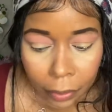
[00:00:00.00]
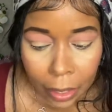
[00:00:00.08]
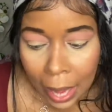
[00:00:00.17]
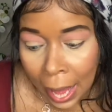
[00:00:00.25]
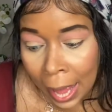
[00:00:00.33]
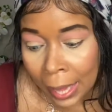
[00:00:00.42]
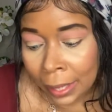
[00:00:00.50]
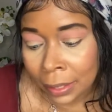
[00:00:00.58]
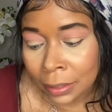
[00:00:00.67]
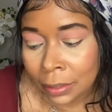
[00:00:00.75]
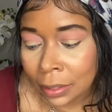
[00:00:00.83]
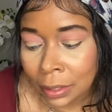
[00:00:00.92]
I
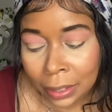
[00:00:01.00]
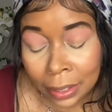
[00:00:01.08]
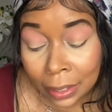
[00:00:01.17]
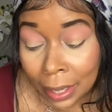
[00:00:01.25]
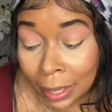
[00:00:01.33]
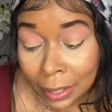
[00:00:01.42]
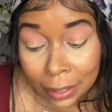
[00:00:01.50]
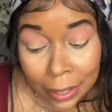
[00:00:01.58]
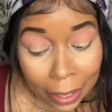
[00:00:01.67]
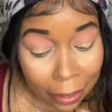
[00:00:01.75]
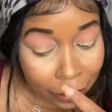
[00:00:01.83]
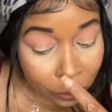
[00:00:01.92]

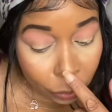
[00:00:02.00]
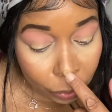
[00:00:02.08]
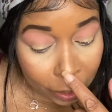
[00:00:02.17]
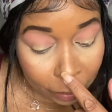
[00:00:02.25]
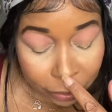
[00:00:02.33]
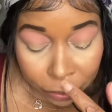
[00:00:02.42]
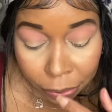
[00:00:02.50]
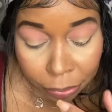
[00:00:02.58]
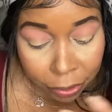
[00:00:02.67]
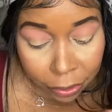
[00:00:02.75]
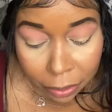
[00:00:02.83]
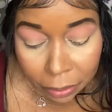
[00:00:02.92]
didn't know what I was doing.
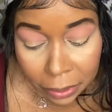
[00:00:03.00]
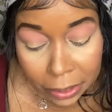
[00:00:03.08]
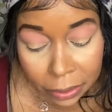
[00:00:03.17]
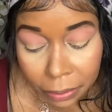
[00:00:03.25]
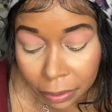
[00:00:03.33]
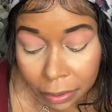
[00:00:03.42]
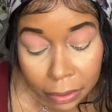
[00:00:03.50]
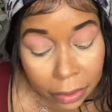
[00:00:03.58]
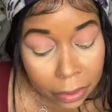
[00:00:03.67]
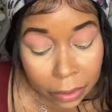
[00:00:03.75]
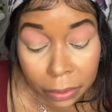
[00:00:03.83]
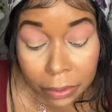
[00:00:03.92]
That's the only
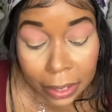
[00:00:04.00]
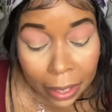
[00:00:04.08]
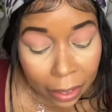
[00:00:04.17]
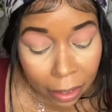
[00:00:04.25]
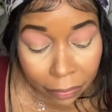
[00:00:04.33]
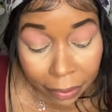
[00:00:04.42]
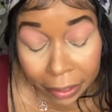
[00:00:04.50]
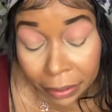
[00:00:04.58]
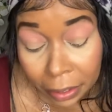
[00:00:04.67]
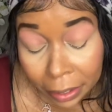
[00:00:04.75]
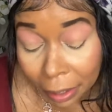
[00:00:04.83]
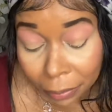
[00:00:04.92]
excuse I had, and
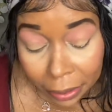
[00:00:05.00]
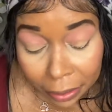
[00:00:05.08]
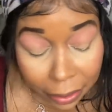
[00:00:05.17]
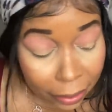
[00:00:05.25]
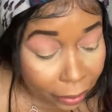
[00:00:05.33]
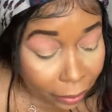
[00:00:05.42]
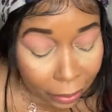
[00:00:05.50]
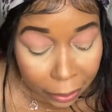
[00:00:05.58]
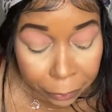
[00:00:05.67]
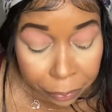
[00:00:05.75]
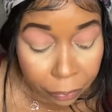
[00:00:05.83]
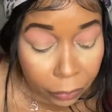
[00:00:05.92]
I really didn't.
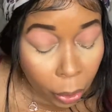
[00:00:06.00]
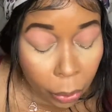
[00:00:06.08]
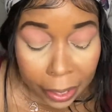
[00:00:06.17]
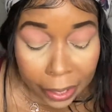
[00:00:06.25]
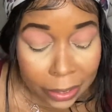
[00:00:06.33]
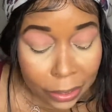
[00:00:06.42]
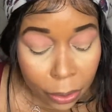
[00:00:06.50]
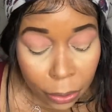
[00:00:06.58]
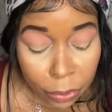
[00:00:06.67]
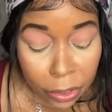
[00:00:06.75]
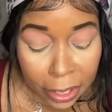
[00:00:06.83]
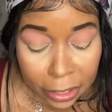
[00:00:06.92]
Okay, so
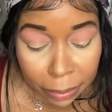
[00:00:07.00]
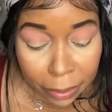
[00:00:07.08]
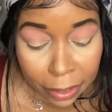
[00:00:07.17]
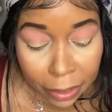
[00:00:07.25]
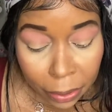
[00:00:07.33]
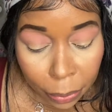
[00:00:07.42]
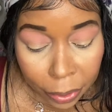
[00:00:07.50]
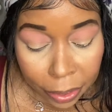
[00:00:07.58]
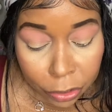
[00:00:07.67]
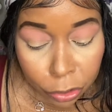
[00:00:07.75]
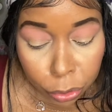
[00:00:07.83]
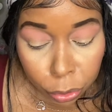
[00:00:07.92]
next we're gonna go
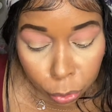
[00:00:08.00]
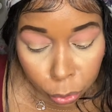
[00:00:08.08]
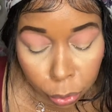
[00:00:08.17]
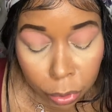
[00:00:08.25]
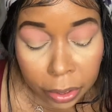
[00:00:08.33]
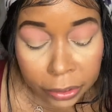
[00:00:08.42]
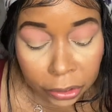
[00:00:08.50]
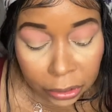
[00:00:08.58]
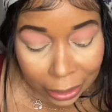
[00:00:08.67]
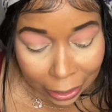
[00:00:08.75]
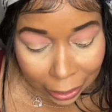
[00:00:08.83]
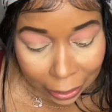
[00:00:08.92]
into the
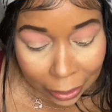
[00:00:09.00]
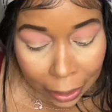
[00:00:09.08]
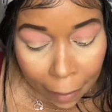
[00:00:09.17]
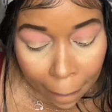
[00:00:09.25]
shade